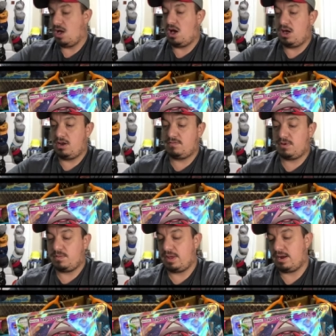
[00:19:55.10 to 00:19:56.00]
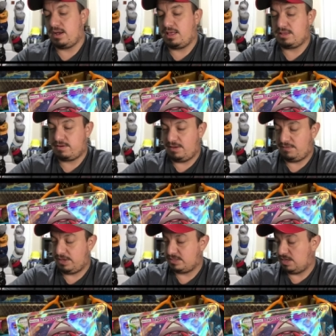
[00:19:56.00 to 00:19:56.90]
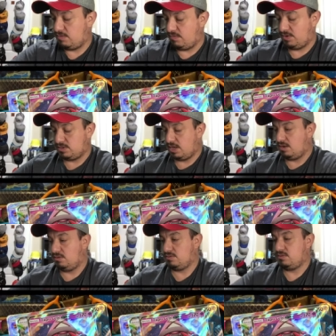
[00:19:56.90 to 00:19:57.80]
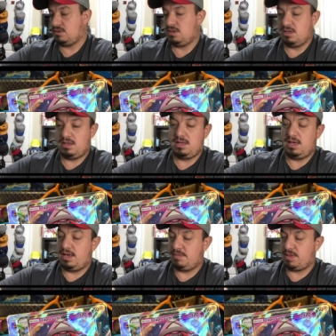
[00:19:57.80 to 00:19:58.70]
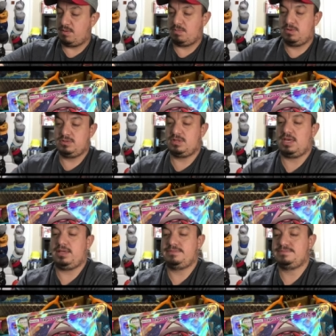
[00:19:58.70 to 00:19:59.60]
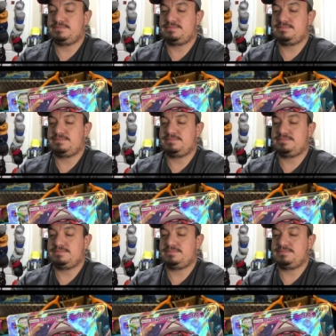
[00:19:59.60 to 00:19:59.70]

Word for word: all of the rare holographics and reverse hollows um, that we pulled today,